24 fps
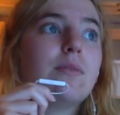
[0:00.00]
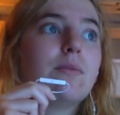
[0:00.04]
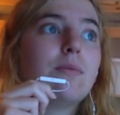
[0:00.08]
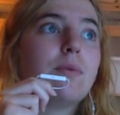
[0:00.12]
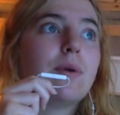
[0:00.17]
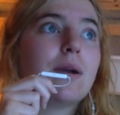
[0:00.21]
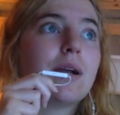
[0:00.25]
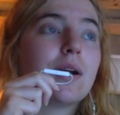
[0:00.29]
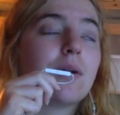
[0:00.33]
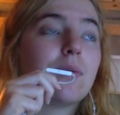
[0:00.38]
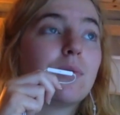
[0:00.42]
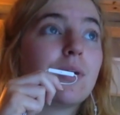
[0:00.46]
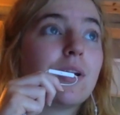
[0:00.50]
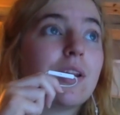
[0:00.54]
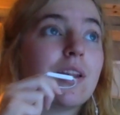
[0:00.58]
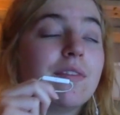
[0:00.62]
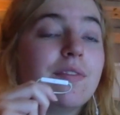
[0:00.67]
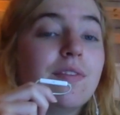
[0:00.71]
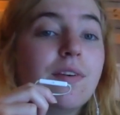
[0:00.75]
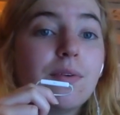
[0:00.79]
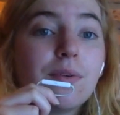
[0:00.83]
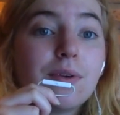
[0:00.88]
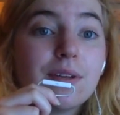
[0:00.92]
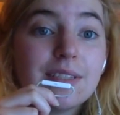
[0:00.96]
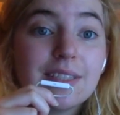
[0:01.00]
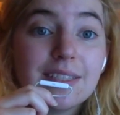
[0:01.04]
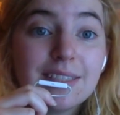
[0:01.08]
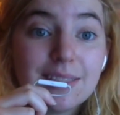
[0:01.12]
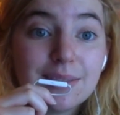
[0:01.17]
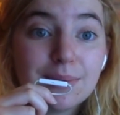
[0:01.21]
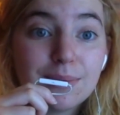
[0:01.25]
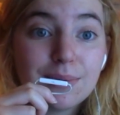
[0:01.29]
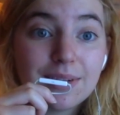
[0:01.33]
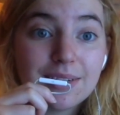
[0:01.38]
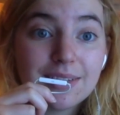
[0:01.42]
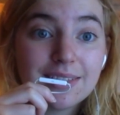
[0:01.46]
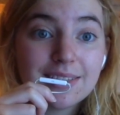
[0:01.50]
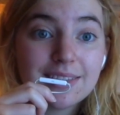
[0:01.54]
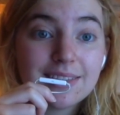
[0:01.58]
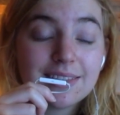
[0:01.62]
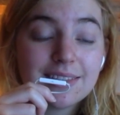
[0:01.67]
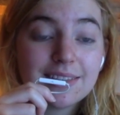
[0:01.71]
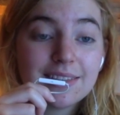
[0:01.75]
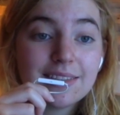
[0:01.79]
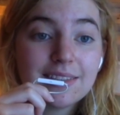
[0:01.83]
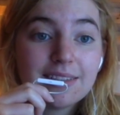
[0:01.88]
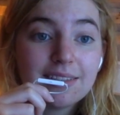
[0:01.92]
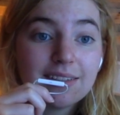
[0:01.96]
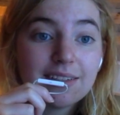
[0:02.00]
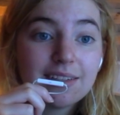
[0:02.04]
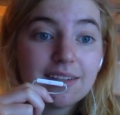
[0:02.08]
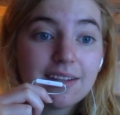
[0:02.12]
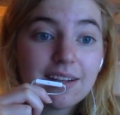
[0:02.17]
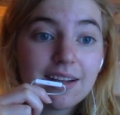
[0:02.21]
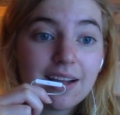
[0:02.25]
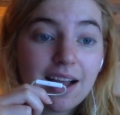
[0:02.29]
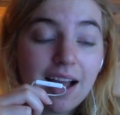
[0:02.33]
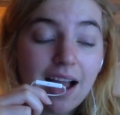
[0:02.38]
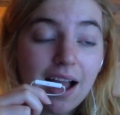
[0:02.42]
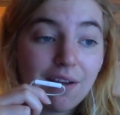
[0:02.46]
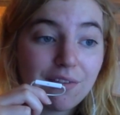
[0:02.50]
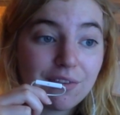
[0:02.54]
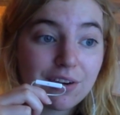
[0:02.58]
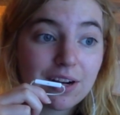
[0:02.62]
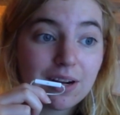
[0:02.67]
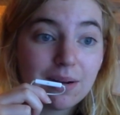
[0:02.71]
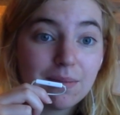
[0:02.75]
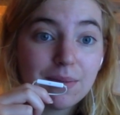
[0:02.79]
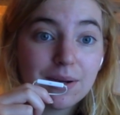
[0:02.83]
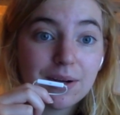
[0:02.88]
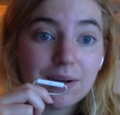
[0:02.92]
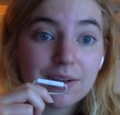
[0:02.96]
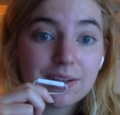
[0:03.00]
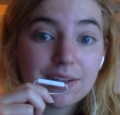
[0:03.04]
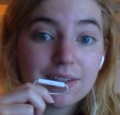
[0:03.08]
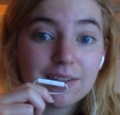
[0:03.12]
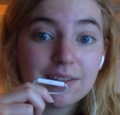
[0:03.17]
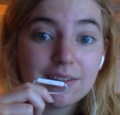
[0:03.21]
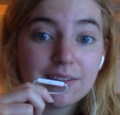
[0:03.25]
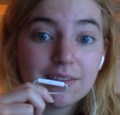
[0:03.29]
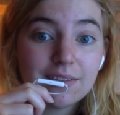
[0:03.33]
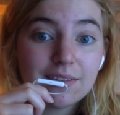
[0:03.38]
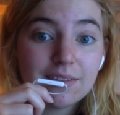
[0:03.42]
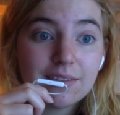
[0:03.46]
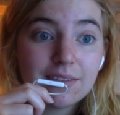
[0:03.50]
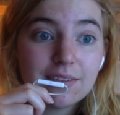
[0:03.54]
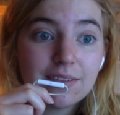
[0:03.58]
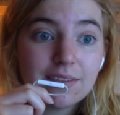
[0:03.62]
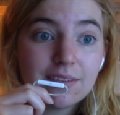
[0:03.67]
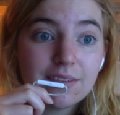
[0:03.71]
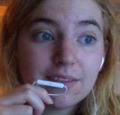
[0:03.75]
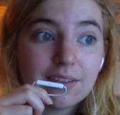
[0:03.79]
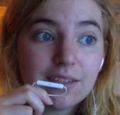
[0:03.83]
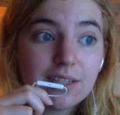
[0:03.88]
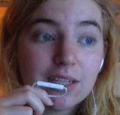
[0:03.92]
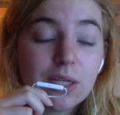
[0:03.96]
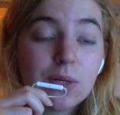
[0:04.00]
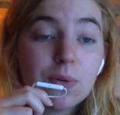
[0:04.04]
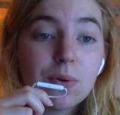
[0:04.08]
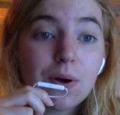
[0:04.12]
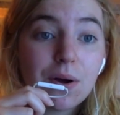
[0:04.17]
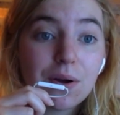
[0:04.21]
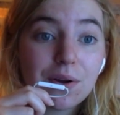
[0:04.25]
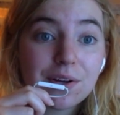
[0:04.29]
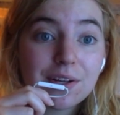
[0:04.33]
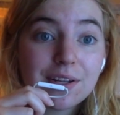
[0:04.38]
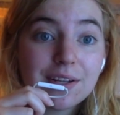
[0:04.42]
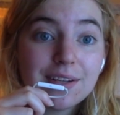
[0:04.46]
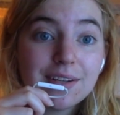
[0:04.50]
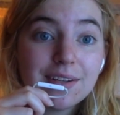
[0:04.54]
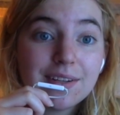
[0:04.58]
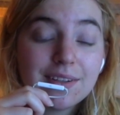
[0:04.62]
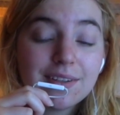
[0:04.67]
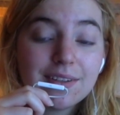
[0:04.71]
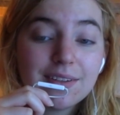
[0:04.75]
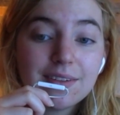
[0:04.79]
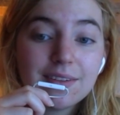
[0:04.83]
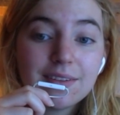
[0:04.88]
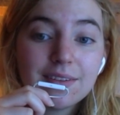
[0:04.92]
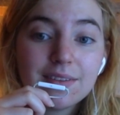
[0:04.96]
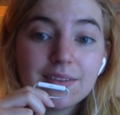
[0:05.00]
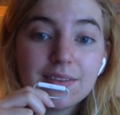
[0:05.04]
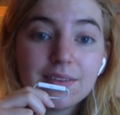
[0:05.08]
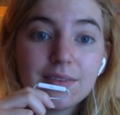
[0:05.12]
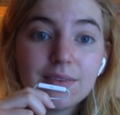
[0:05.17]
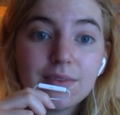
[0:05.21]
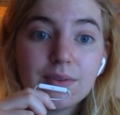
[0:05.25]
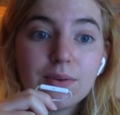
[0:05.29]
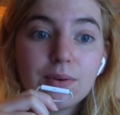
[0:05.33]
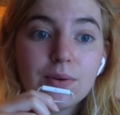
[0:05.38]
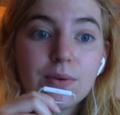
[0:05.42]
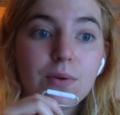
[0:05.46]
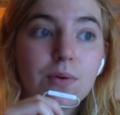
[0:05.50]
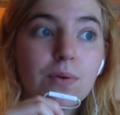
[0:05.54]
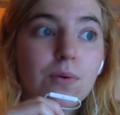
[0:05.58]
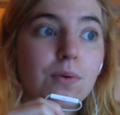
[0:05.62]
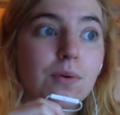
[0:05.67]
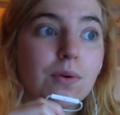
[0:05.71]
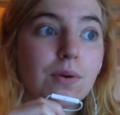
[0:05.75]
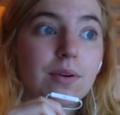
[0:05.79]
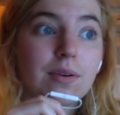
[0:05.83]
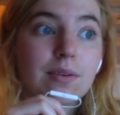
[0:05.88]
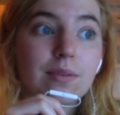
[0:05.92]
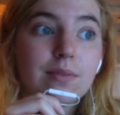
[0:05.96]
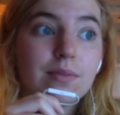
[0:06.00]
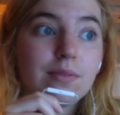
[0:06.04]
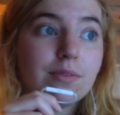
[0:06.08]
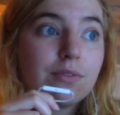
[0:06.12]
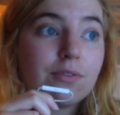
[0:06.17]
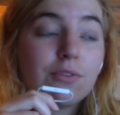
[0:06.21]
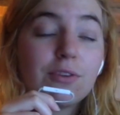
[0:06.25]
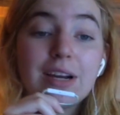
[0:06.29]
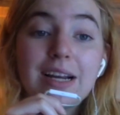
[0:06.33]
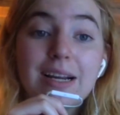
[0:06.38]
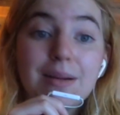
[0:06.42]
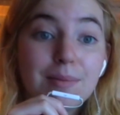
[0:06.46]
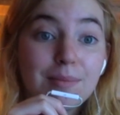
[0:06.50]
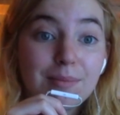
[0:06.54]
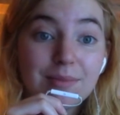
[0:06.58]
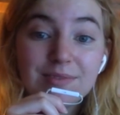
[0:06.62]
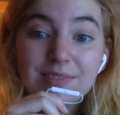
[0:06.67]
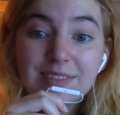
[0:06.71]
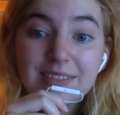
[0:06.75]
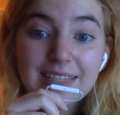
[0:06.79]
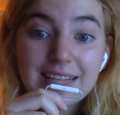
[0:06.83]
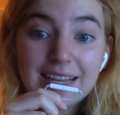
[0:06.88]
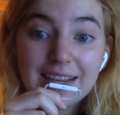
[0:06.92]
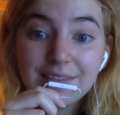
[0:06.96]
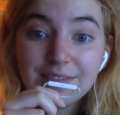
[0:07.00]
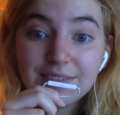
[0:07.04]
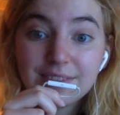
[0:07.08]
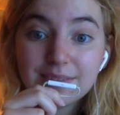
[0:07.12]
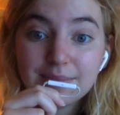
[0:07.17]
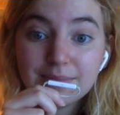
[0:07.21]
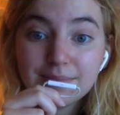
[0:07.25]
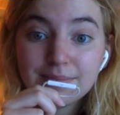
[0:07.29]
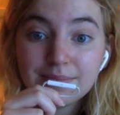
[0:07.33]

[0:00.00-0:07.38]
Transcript: where one of the focuses was African American equality or freedom of slaves.